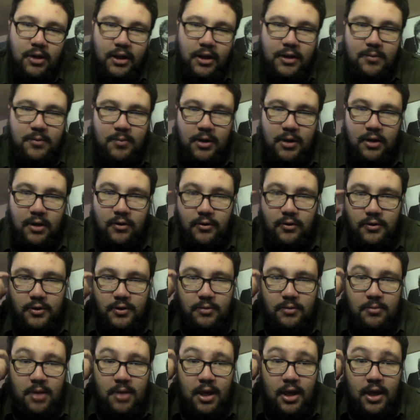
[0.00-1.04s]
It's been awesome.
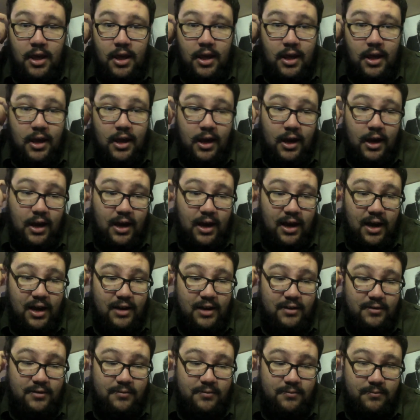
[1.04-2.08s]

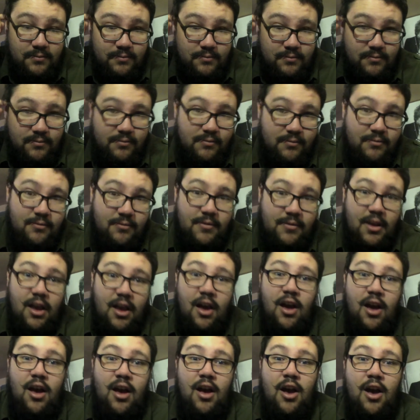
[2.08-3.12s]
And
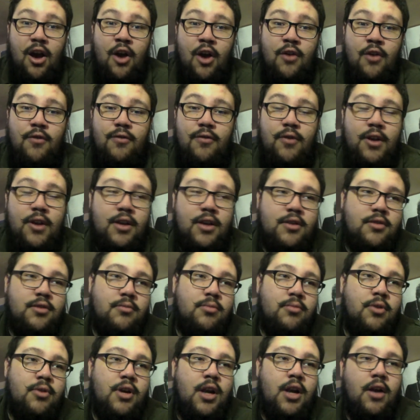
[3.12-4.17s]
hopefully at some
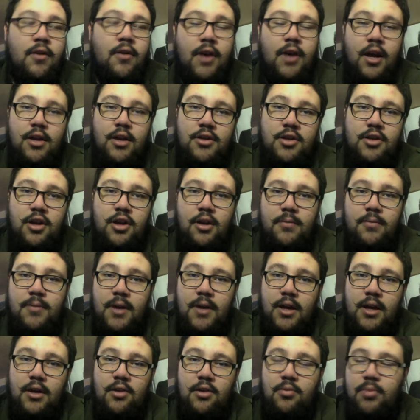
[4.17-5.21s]
point I'll get a job
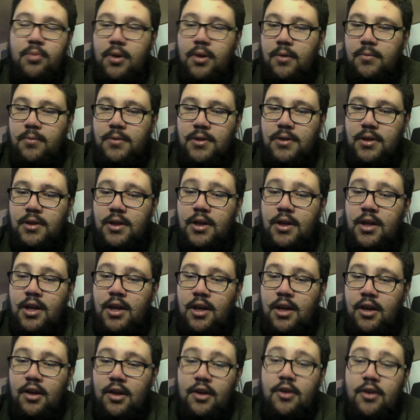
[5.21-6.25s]
and I'll be able to
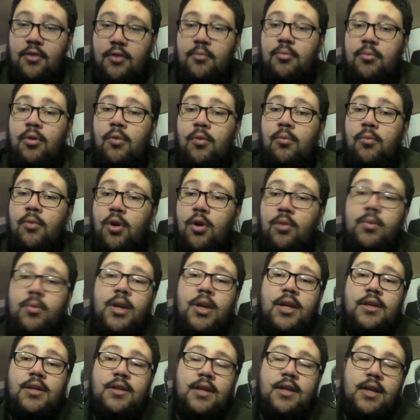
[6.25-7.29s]
put more money
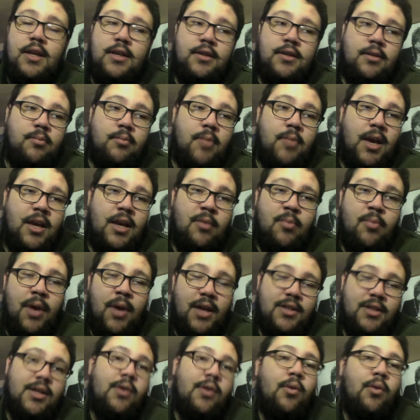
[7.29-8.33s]
into this and make
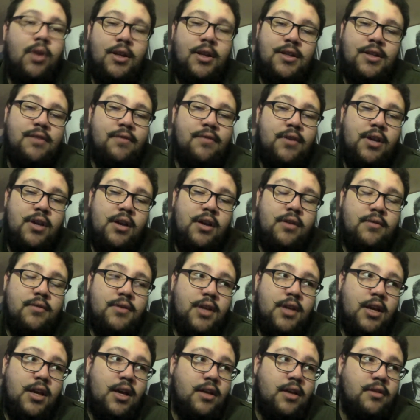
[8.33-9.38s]
better quality videos
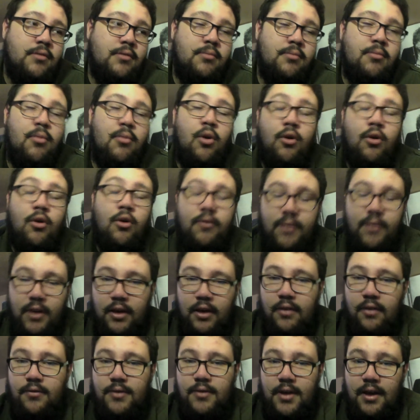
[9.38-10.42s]
and more
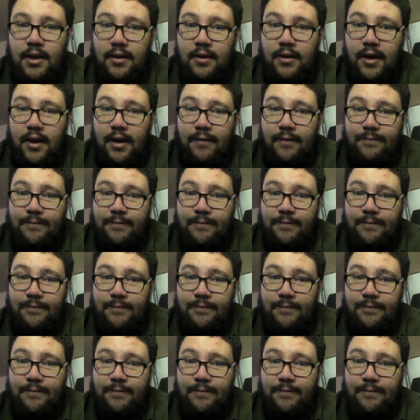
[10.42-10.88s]
videos at that.